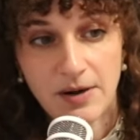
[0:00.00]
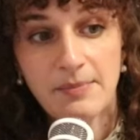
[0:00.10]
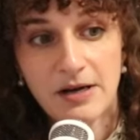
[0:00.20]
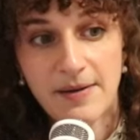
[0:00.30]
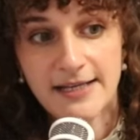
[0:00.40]
but I'm
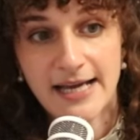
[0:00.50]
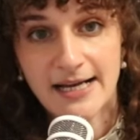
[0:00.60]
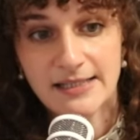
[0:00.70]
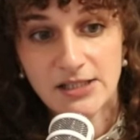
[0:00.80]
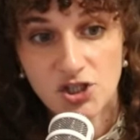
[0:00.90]
going to pay
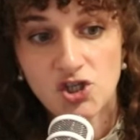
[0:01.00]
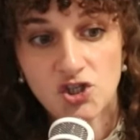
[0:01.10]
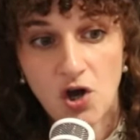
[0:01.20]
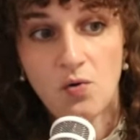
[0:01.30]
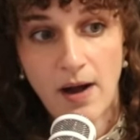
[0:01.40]
taxes
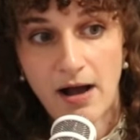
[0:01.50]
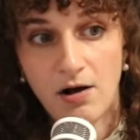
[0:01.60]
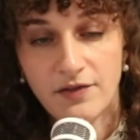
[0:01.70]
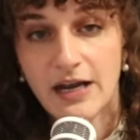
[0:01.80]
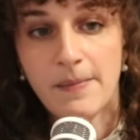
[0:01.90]
so
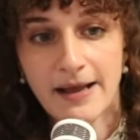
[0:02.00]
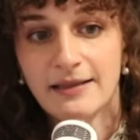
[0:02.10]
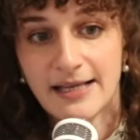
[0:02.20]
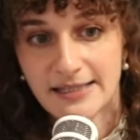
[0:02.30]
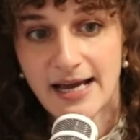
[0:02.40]
well that I pay
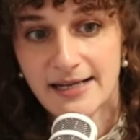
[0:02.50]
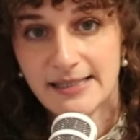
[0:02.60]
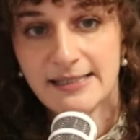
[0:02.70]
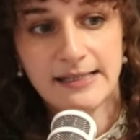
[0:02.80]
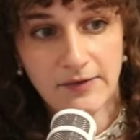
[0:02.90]
less
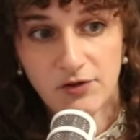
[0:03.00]
taxes because of